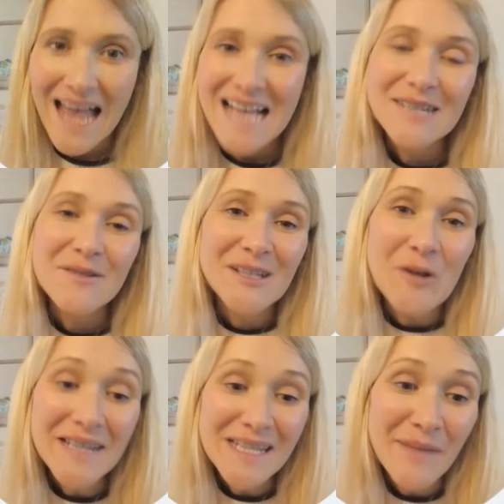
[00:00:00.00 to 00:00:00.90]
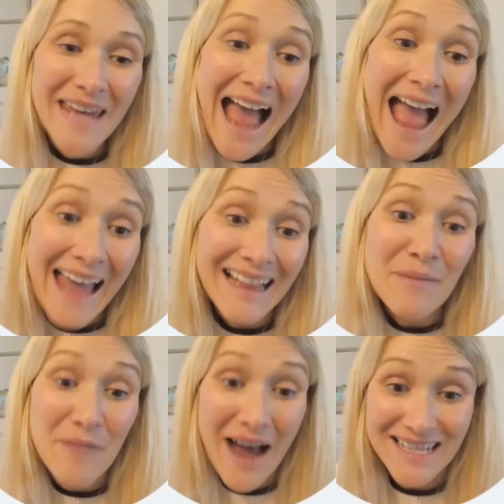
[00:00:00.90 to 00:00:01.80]
So it's going to be a highly
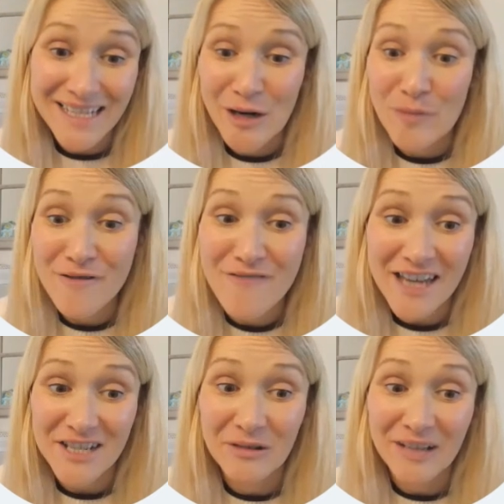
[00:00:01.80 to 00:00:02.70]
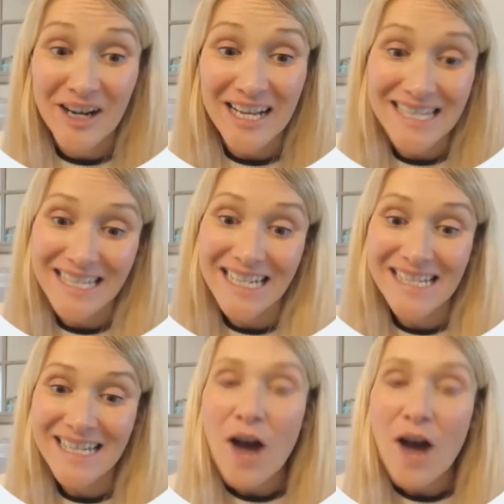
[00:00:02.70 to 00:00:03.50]
practical professional learning series